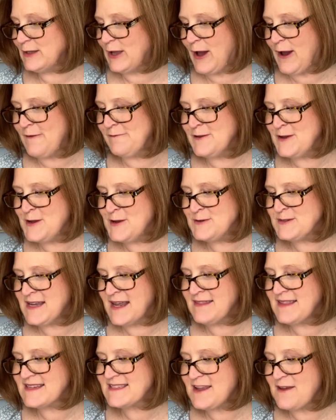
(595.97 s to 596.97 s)
love
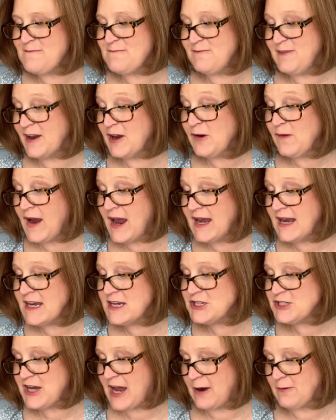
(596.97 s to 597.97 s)
using this
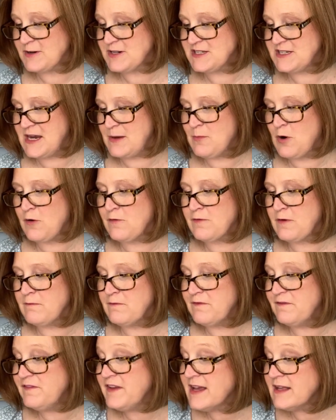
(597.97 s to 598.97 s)
invigorating shower steamer
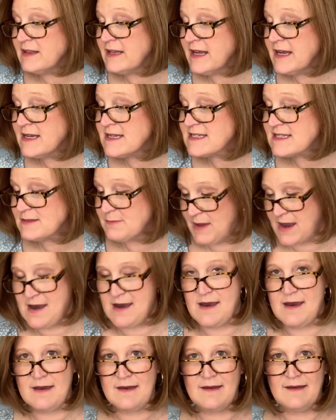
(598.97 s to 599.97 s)
from Feeling
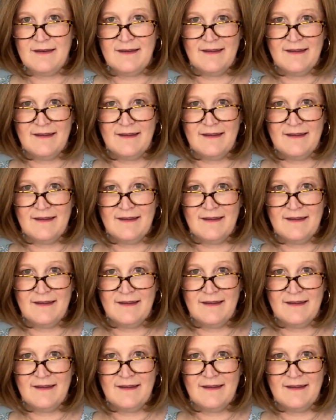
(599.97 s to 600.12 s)
Smitten.